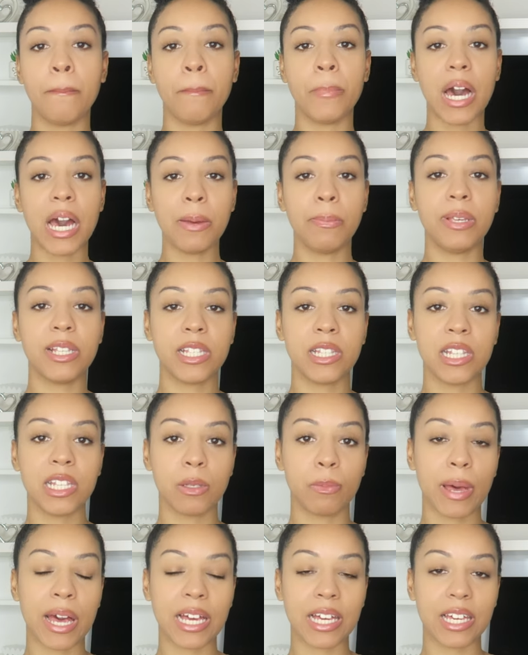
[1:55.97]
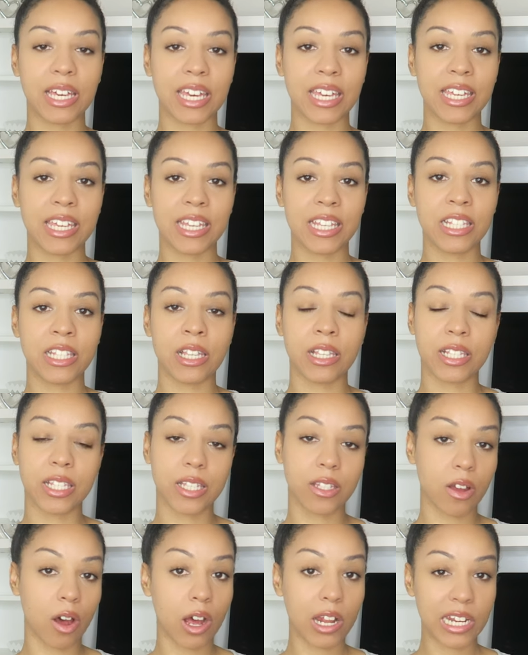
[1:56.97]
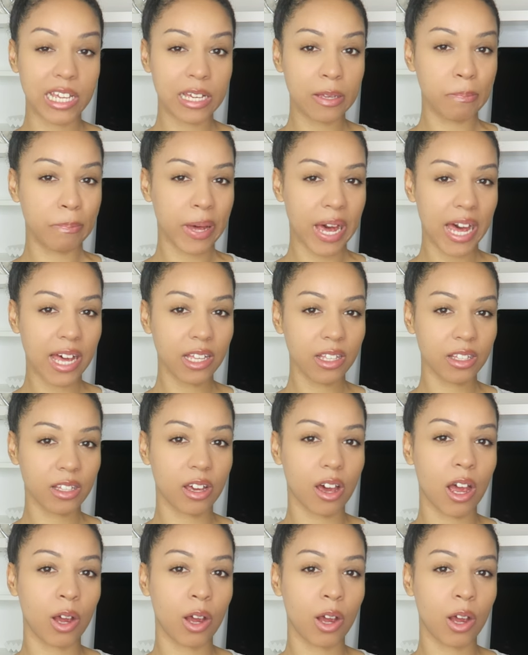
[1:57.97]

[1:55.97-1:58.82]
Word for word: my business bank is Starling Bank.